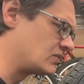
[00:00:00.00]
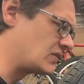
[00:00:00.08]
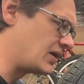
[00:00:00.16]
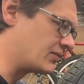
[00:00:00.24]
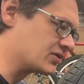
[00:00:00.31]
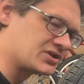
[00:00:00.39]

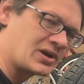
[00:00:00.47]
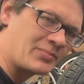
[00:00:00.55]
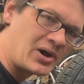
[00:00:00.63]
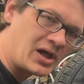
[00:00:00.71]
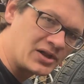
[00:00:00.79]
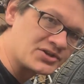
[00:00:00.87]
we're just going
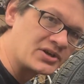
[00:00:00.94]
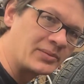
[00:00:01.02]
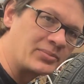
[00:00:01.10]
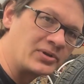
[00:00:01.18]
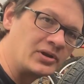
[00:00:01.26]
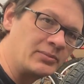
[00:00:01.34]
to polish it
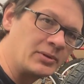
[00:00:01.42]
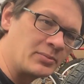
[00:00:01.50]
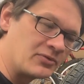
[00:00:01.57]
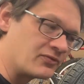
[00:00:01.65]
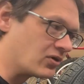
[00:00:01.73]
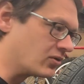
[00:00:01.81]
up a little bit
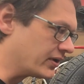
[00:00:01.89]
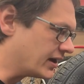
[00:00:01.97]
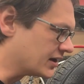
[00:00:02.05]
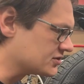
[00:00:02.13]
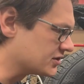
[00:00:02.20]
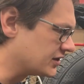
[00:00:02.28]
before we
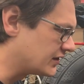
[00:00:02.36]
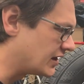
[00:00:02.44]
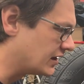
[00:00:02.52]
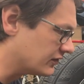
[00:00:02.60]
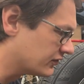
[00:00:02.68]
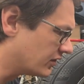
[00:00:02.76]
actually get
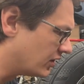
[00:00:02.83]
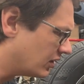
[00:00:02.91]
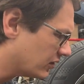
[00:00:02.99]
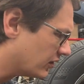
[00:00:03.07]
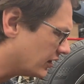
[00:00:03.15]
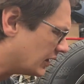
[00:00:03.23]
that
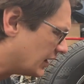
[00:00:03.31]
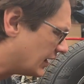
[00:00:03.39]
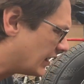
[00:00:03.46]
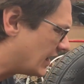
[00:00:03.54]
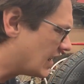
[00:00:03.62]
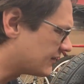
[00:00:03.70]
installed.
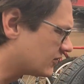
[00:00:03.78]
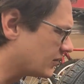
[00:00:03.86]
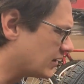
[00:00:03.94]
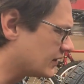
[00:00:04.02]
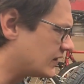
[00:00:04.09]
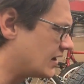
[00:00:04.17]
After
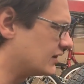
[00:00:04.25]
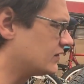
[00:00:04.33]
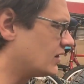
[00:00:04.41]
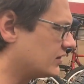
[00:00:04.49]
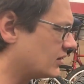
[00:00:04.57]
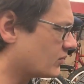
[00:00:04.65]
we get that
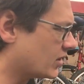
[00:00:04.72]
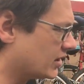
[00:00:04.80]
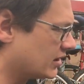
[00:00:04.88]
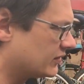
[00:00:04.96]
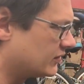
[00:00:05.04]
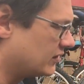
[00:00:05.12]
done, then we're
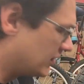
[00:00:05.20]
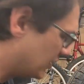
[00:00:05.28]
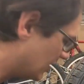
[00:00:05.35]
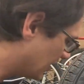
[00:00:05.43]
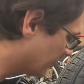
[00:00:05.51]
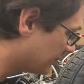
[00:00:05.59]
going to get
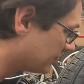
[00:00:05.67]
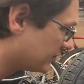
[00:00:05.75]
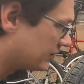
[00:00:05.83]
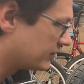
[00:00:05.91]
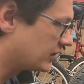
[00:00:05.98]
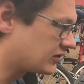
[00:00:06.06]

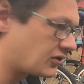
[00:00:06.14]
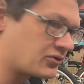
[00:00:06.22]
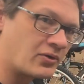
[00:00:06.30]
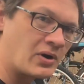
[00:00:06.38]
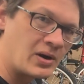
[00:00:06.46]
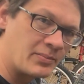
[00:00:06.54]
the
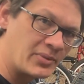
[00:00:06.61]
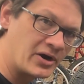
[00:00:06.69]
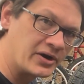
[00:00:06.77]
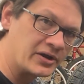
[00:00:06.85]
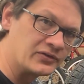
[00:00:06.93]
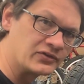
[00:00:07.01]
throwout
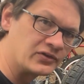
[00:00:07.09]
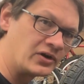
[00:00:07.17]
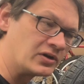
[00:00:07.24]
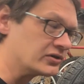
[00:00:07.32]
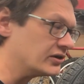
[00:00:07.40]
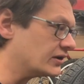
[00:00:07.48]
bearing
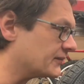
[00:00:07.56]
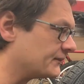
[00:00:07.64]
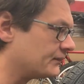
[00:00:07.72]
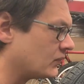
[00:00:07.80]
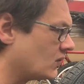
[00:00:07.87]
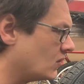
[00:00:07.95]
installed here.
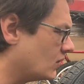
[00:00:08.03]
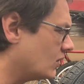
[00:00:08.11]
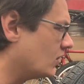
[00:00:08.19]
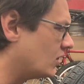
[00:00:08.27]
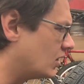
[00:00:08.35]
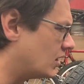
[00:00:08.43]

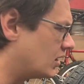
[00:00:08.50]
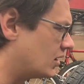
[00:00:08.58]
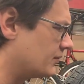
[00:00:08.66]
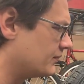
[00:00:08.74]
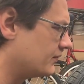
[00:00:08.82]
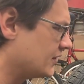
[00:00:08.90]

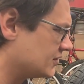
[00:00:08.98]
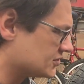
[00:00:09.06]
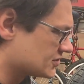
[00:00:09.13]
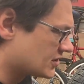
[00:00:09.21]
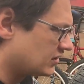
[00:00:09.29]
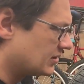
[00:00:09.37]
It
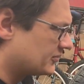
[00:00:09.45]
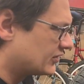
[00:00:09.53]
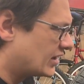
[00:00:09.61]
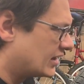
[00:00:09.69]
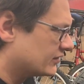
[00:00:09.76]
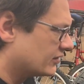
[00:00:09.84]
just clips
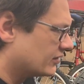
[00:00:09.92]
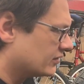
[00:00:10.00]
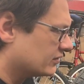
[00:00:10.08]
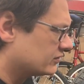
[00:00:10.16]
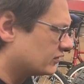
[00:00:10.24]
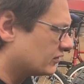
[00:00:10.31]
onto
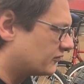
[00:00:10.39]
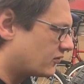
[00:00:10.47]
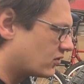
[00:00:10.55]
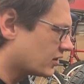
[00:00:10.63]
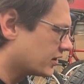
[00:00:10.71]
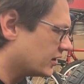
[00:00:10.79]
the
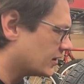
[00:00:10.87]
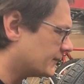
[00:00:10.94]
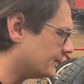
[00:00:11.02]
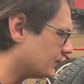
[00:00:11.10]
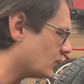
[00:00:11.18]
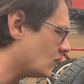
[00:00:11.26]
fork here.